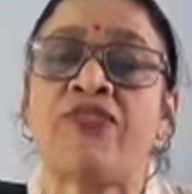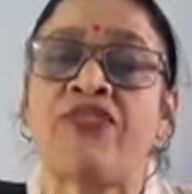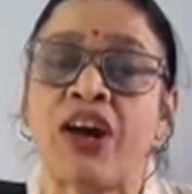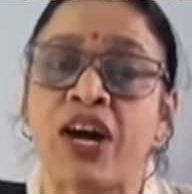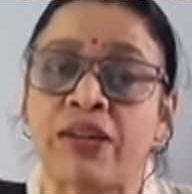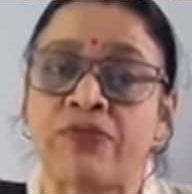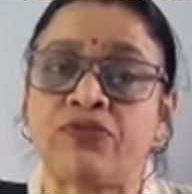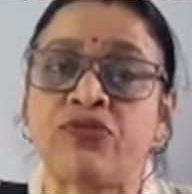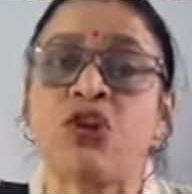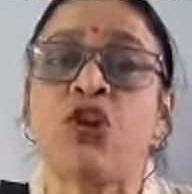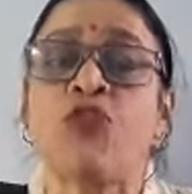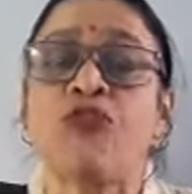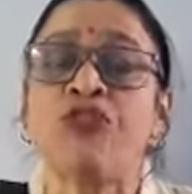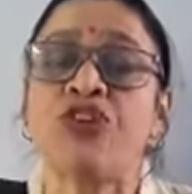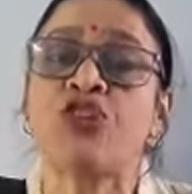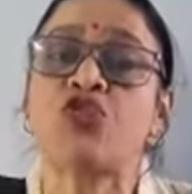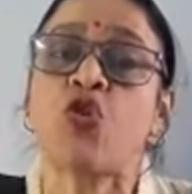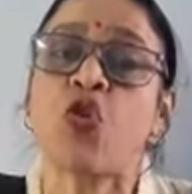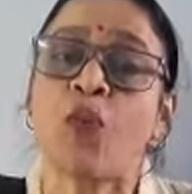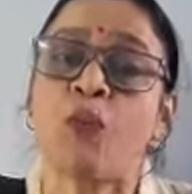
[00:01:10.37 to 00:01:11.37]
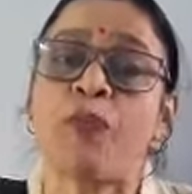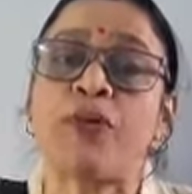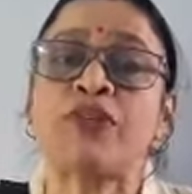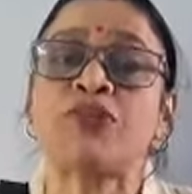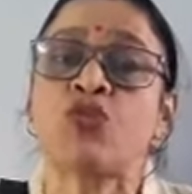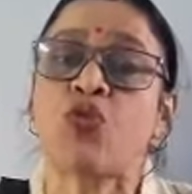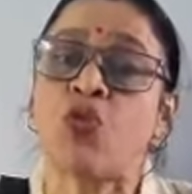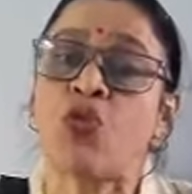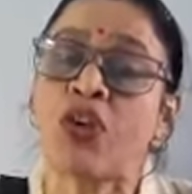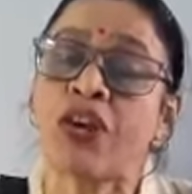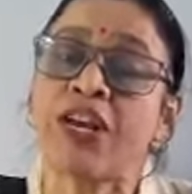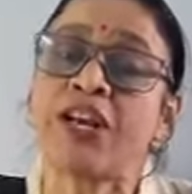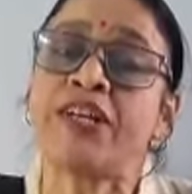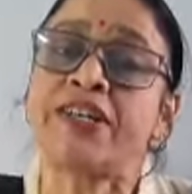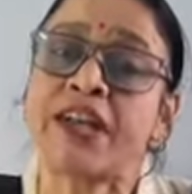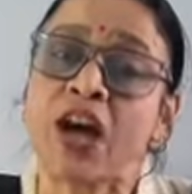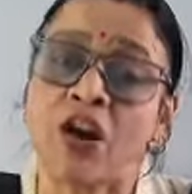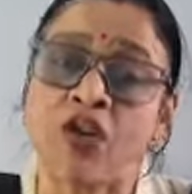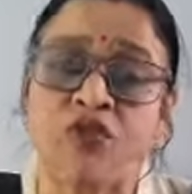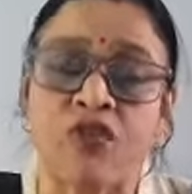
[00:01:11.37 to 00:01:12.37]
valves, which opens only
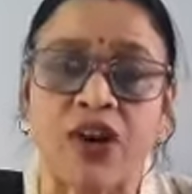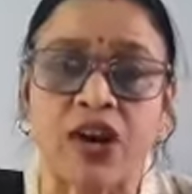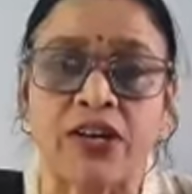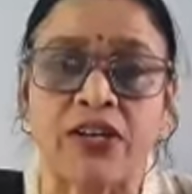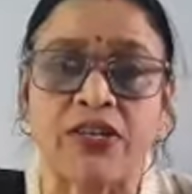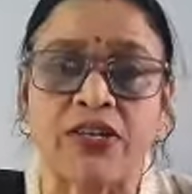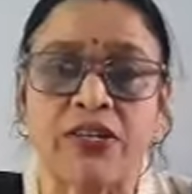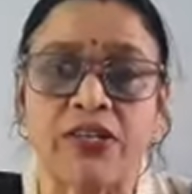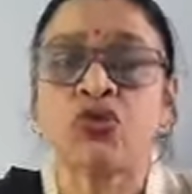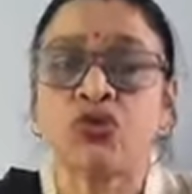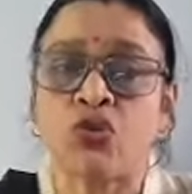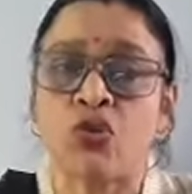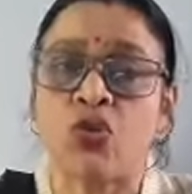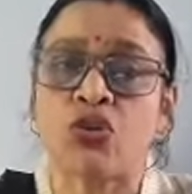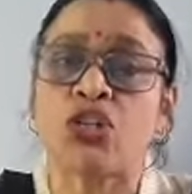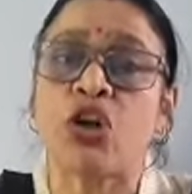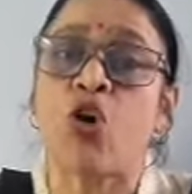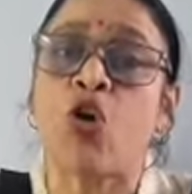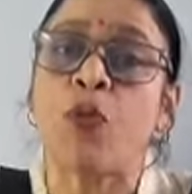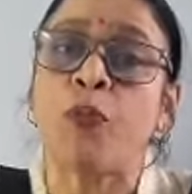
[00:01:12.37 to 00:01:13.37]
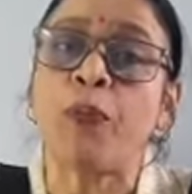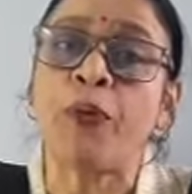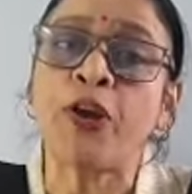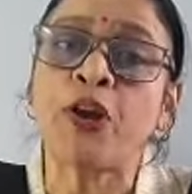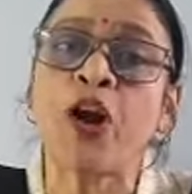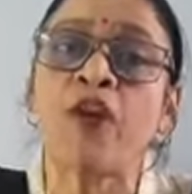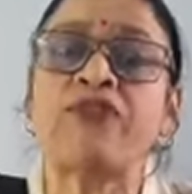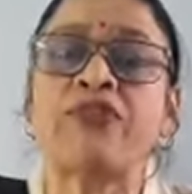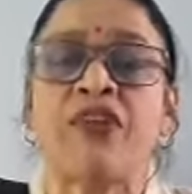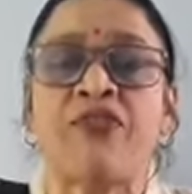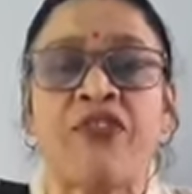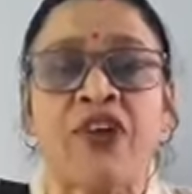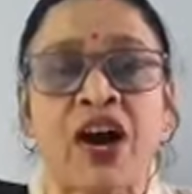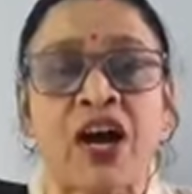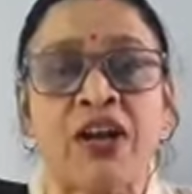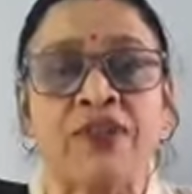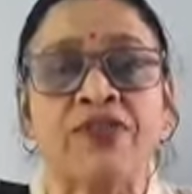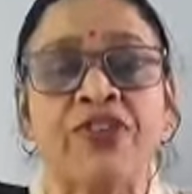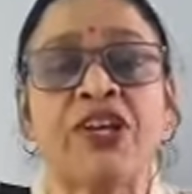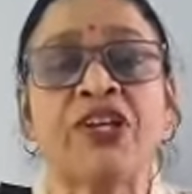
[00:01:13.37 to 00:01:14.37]
downward. So, the opening of the
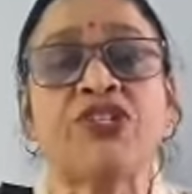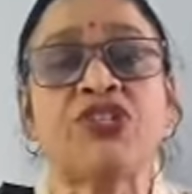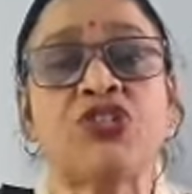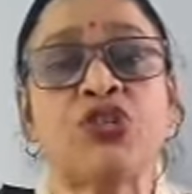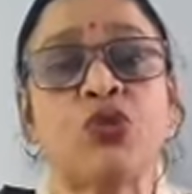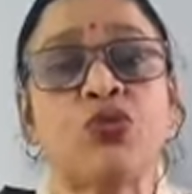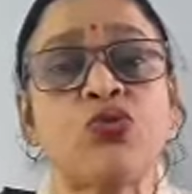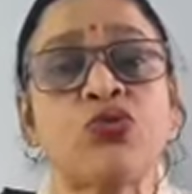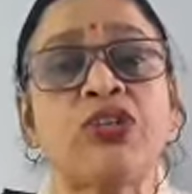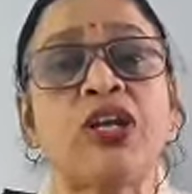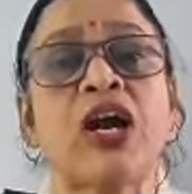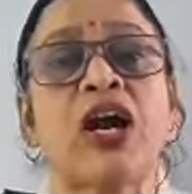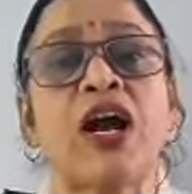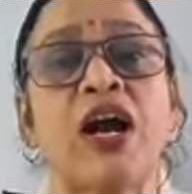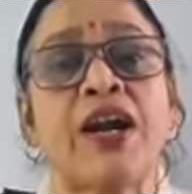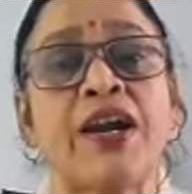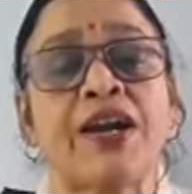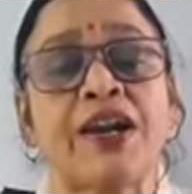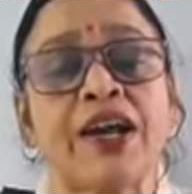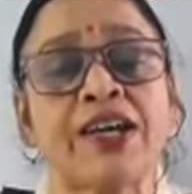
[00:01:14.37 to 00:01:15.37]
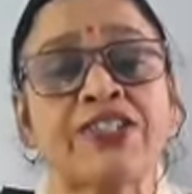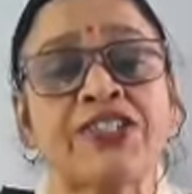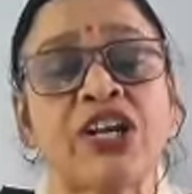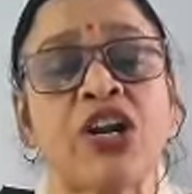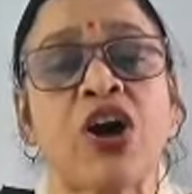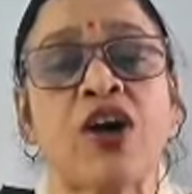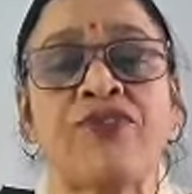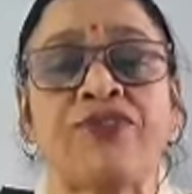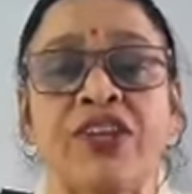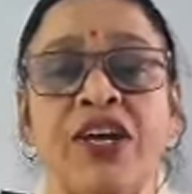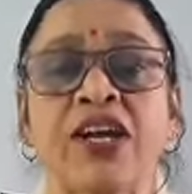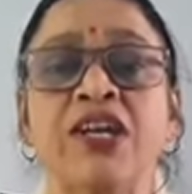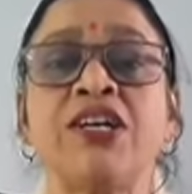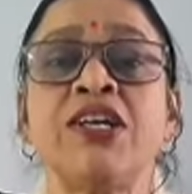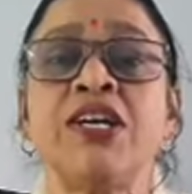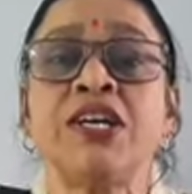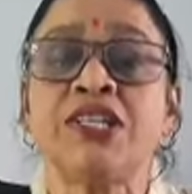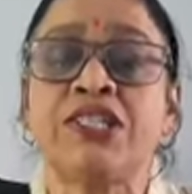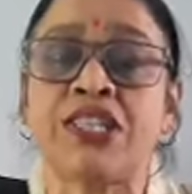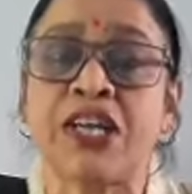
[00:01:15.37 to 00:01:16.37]
valve is due to the contraction of the
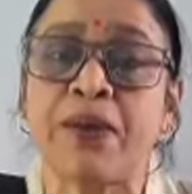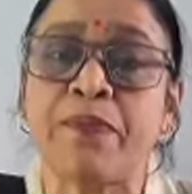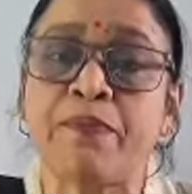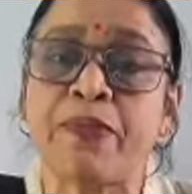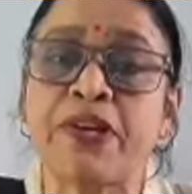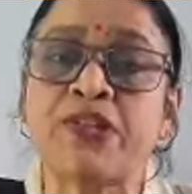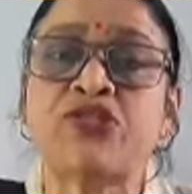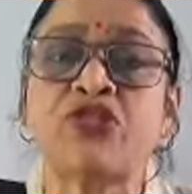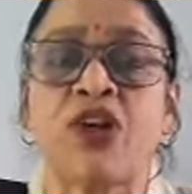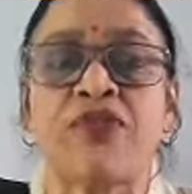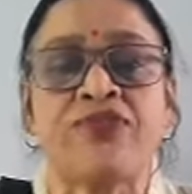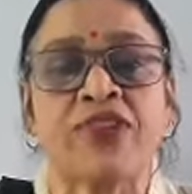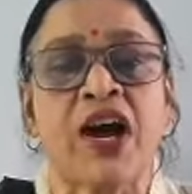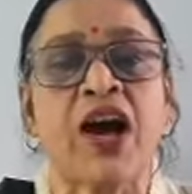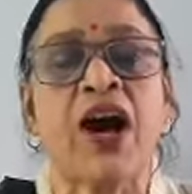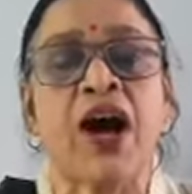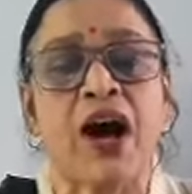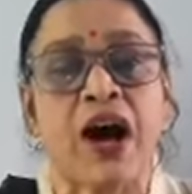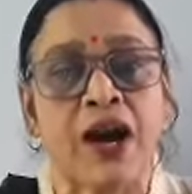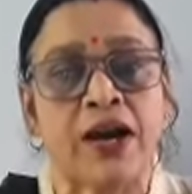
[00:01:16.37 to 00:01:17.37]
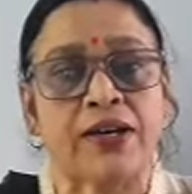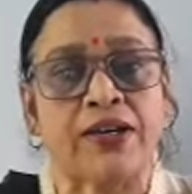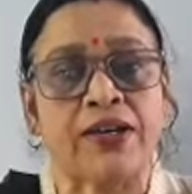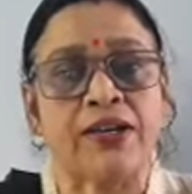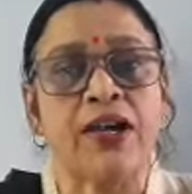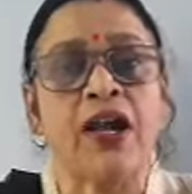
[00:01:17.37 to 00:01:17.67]
chambers of the heart.